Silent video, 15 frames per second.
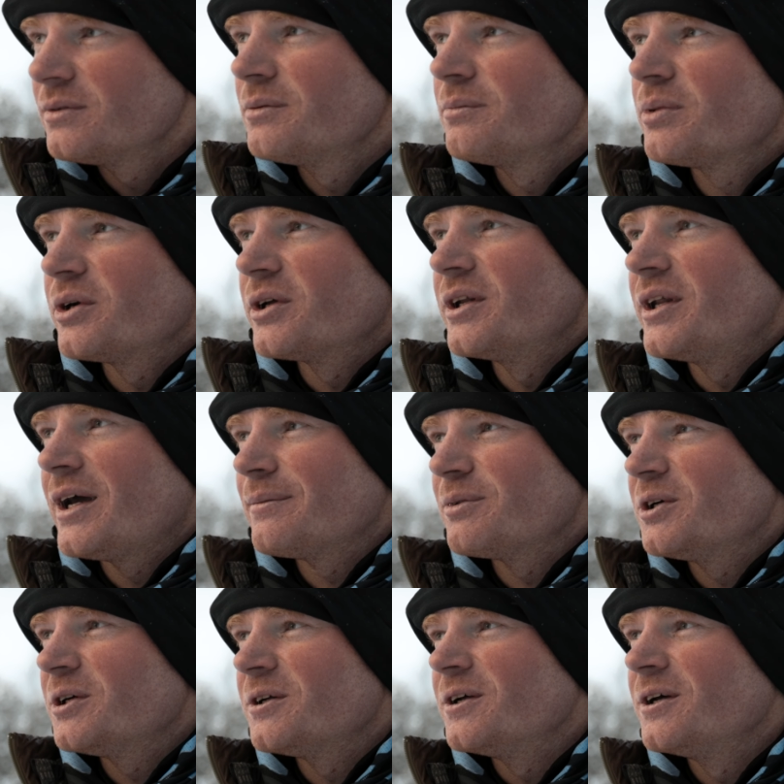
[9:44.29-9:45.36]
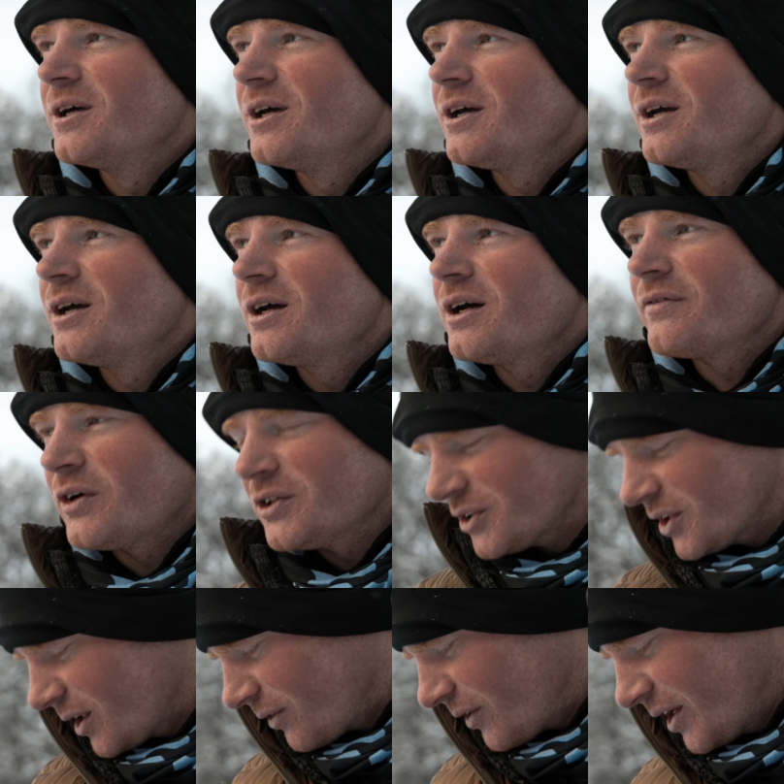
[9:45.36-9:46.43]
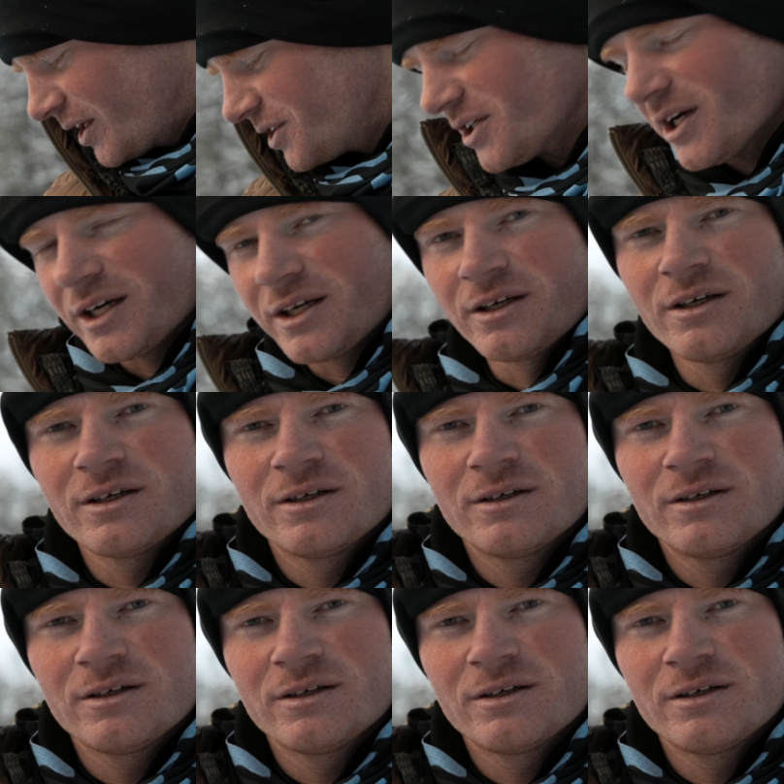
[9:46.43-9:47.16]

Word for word: pretty damn good. I've also got a rain jacket